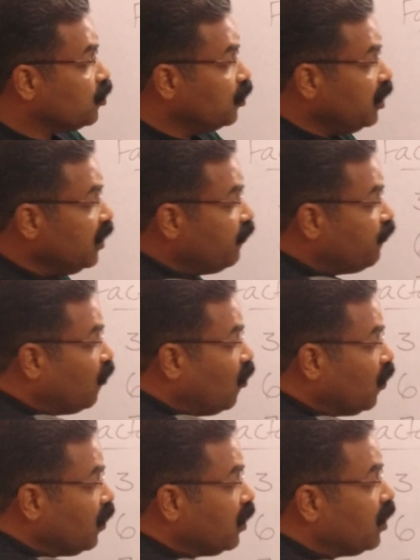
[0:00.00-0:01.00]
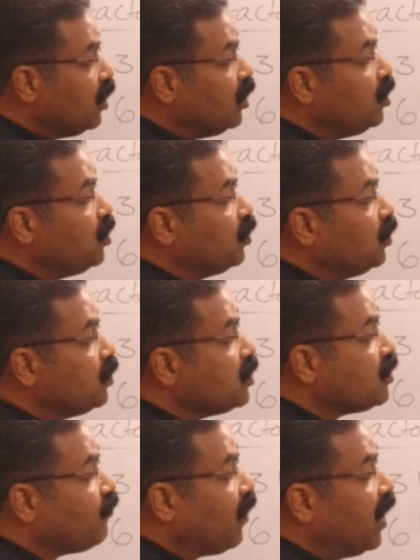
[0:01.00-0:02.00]
24 into
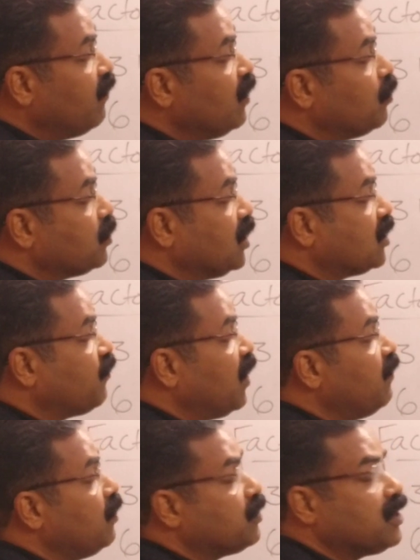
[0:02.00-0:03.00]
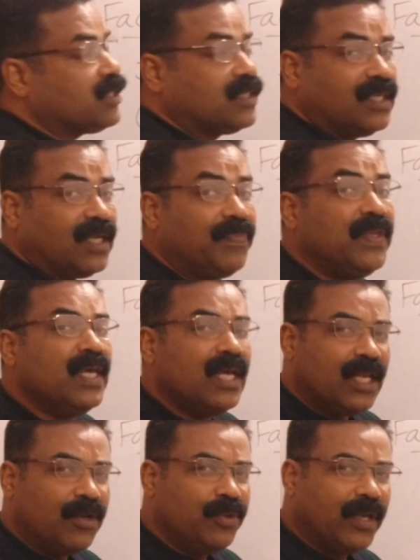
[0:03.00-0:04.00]
5 into 6, 5 into 6, 13.
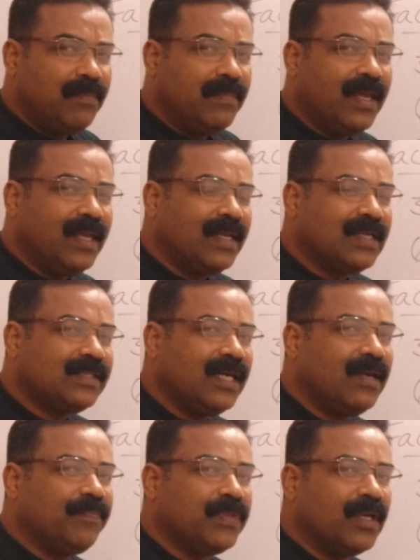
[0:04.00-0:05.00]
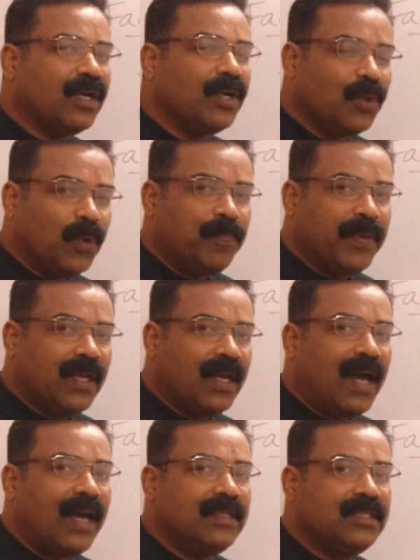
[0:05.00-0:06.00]
Now you can make it as a grouping
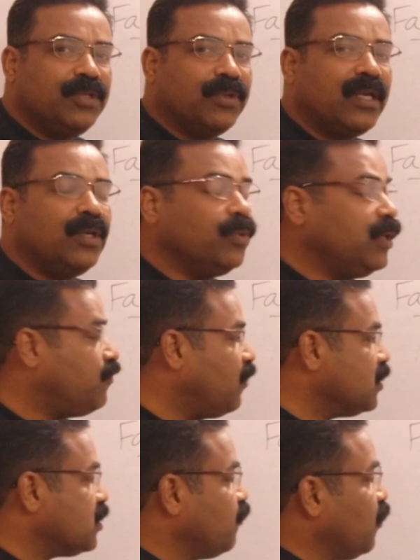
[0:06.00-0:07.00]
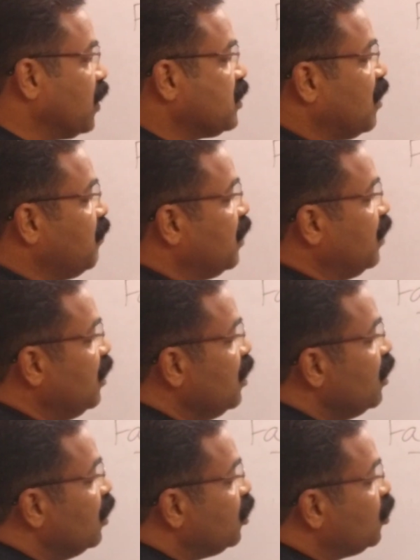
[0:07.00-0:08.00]
and you can do it fast. For example,
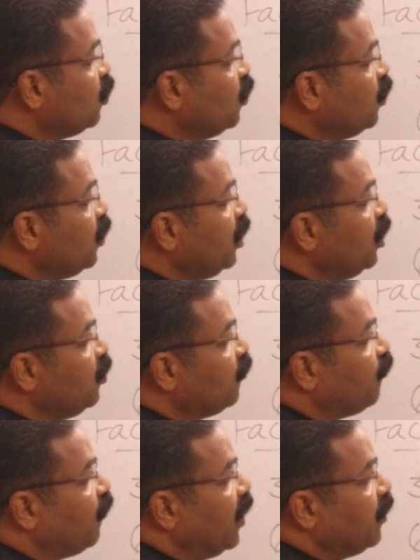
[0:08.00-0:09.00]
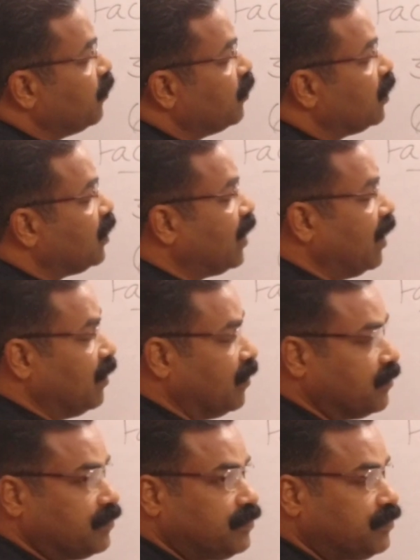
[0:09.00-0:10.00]
2 into 5,
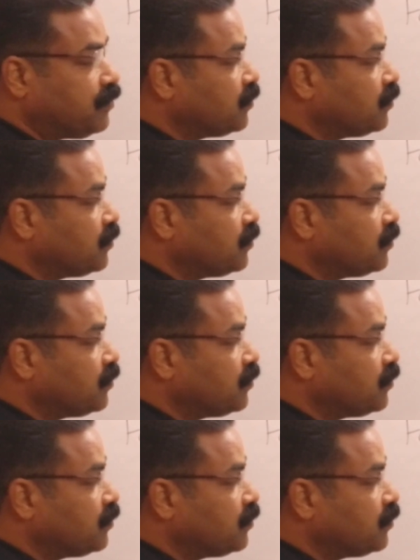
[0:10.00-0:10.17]
10.